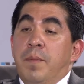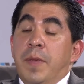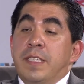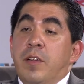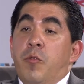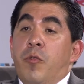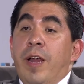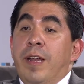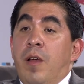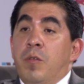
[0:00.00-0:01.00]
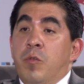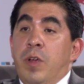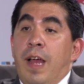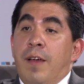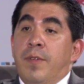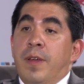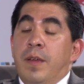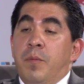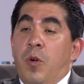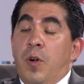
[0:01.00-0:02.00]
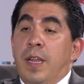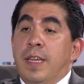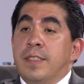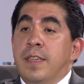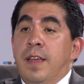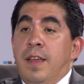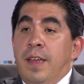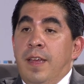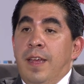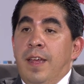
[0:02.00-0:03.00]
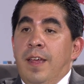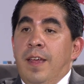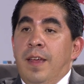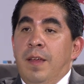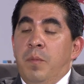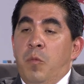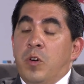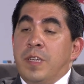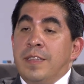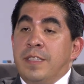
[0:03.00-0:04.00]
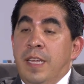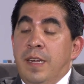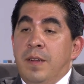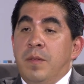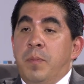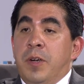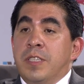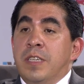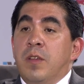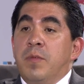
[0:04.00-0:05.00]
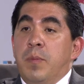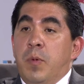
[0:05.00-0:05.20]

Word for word: in Mexico right now we have uh, more or less uh, more than 10% of the